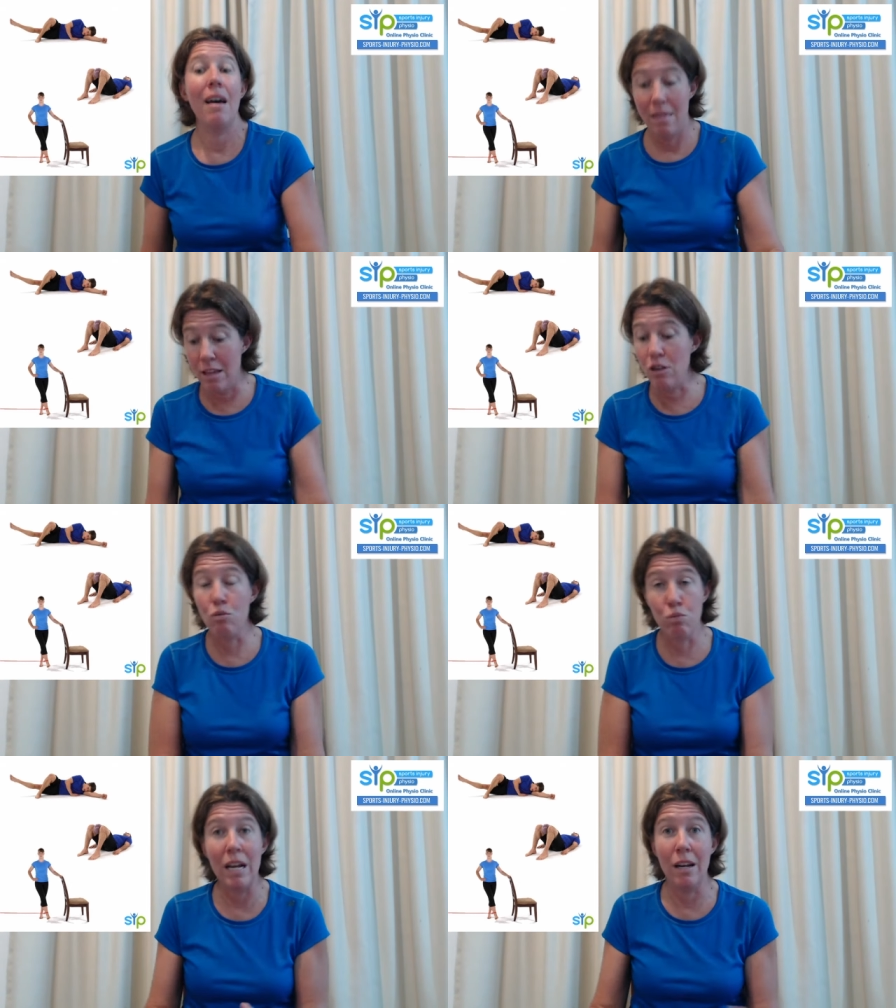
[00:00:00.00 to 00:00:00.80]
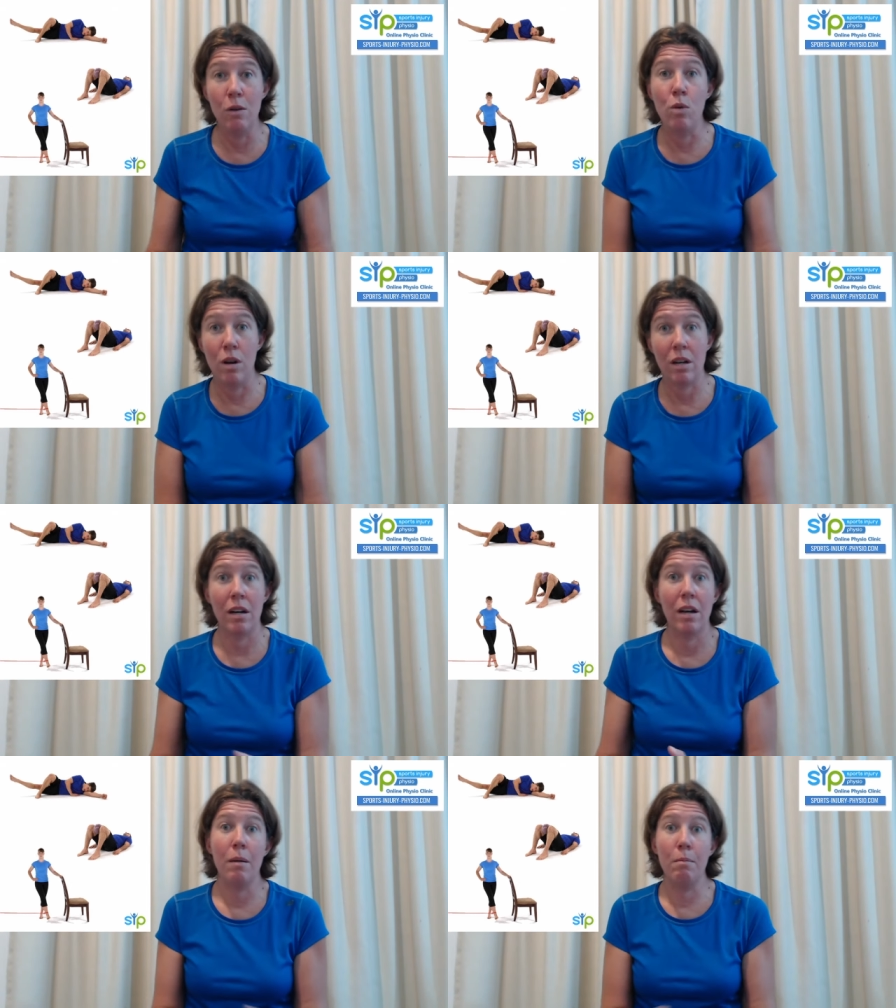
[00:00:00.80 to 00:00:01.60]
Then you really work
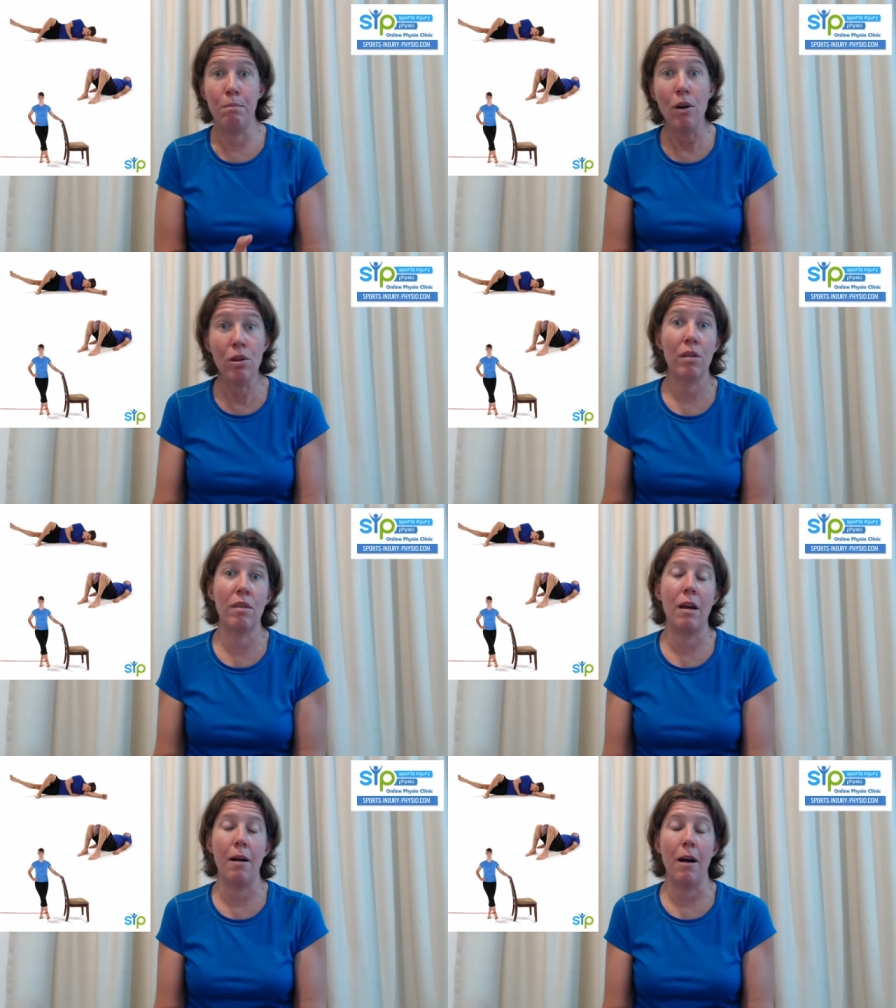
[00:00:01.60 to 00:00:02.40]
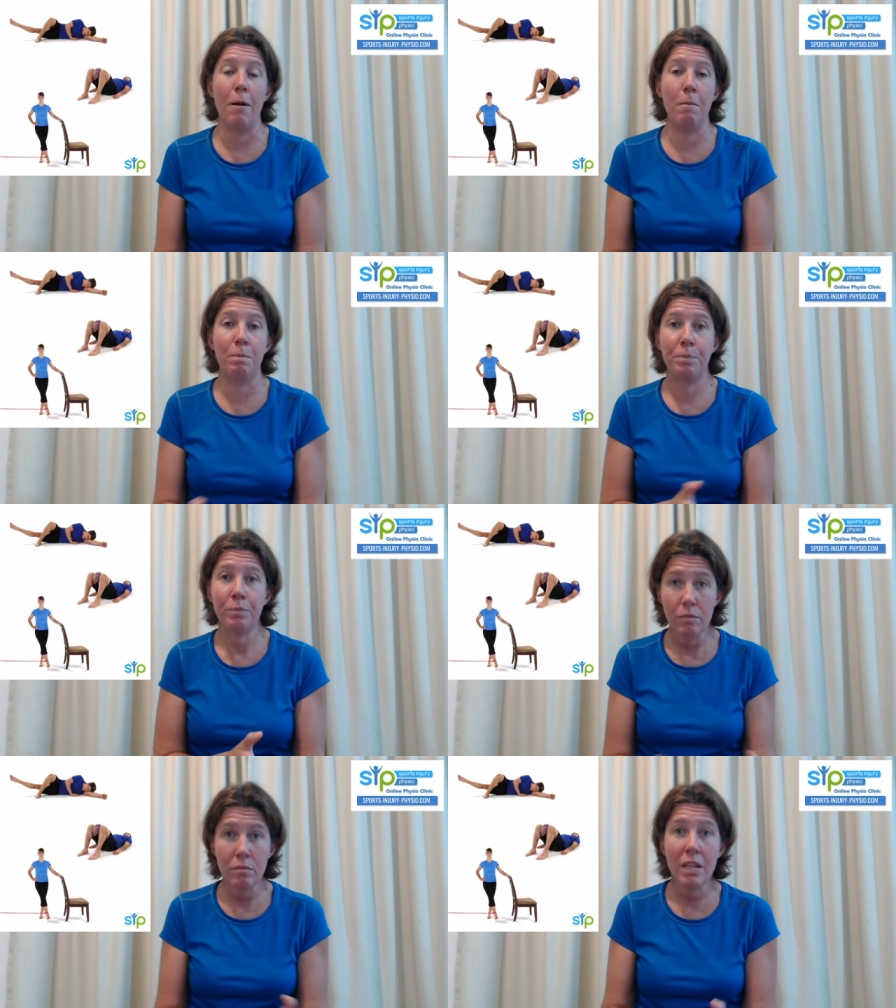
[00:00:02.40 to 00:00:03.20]
both of the
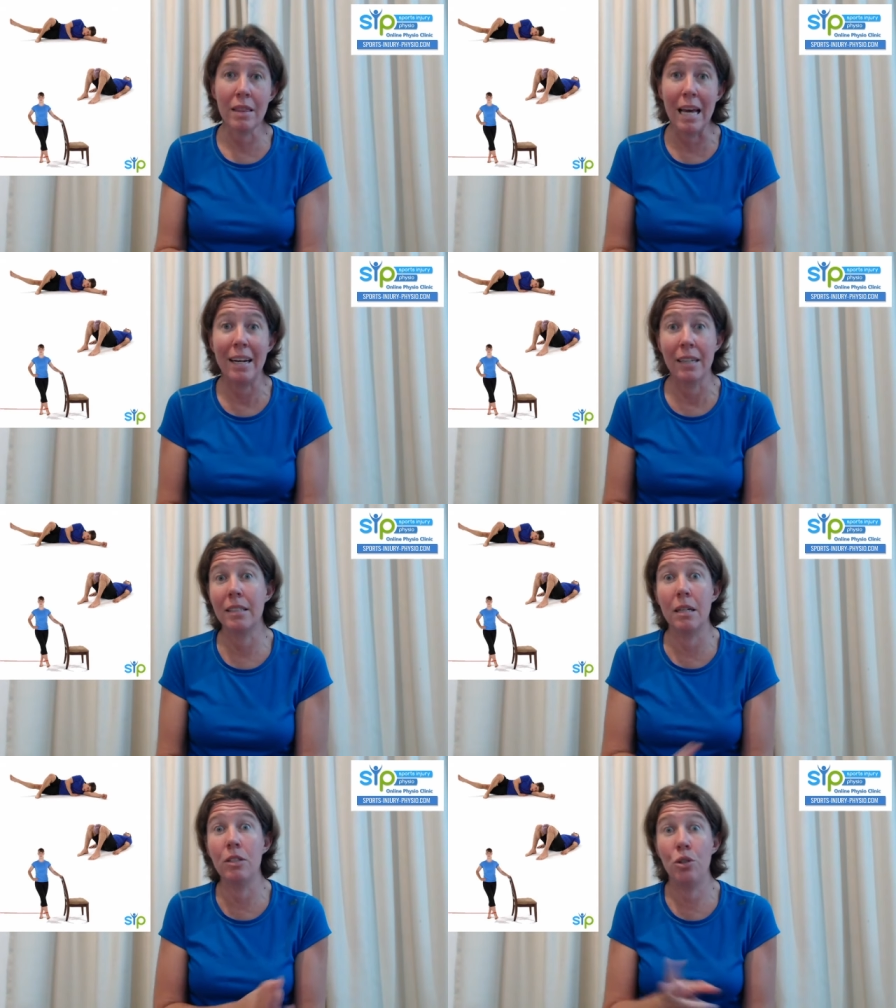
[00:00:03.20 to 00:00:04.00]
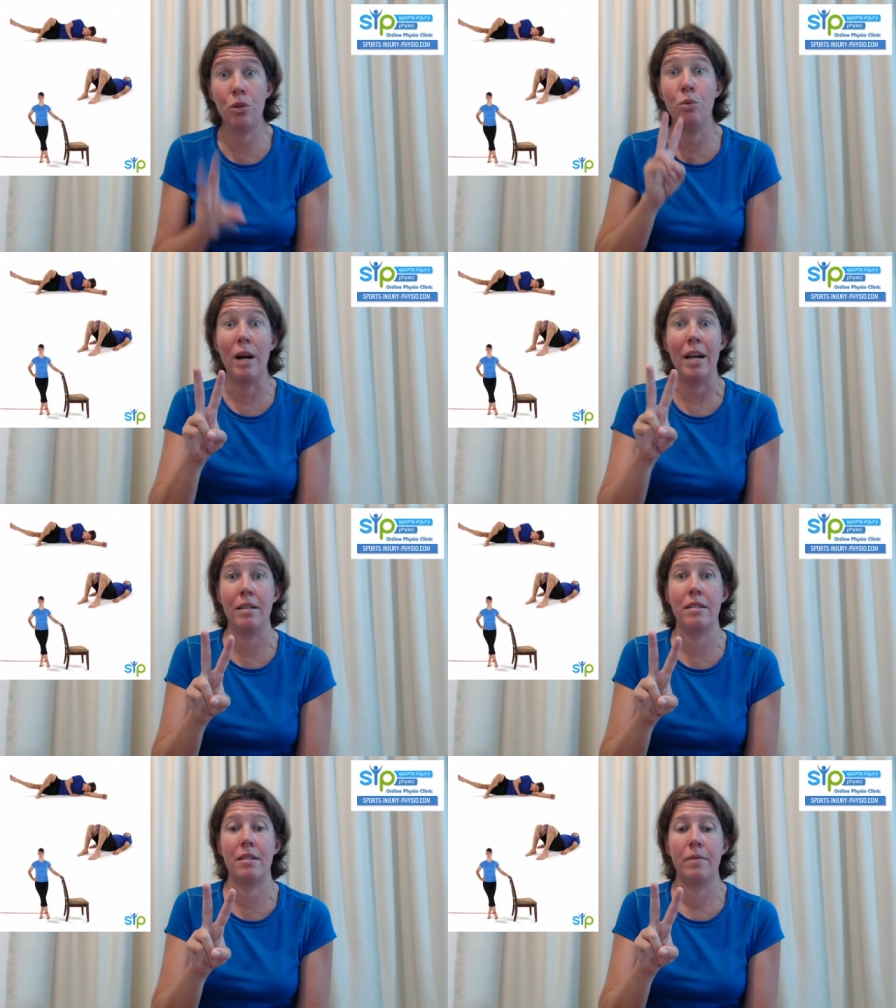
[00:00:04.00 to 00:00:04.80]
adductor in two
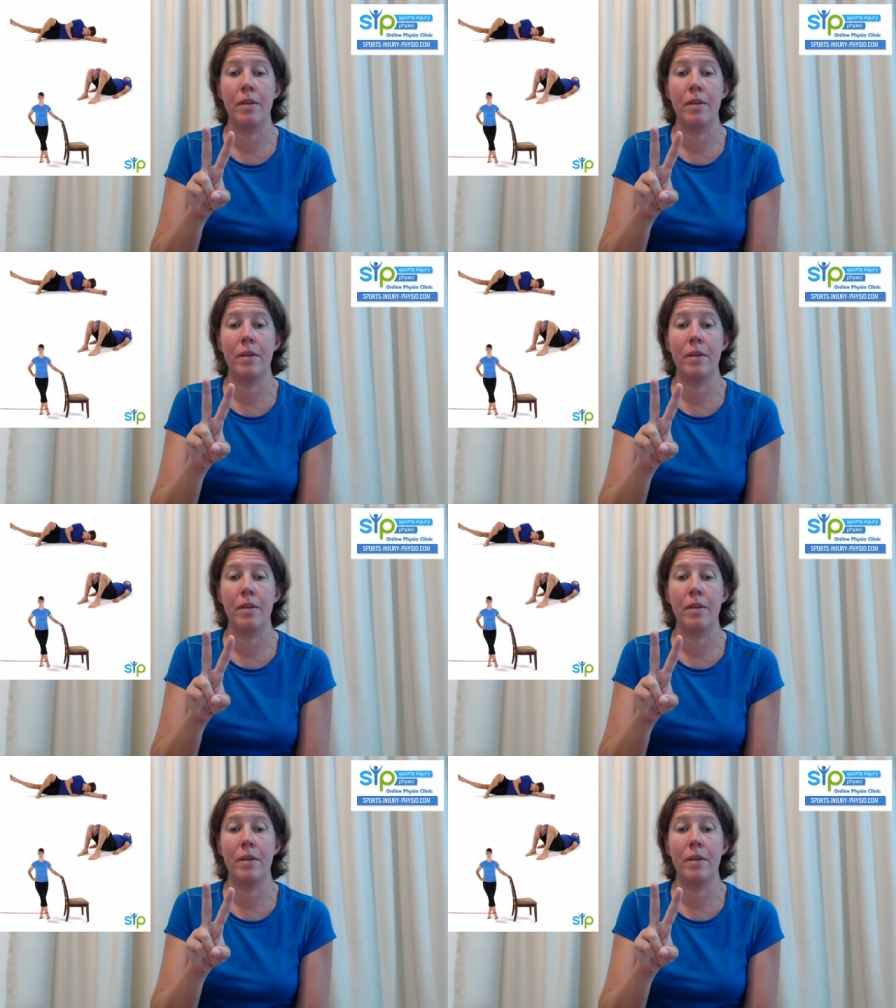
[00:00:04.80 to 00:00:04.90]
ways.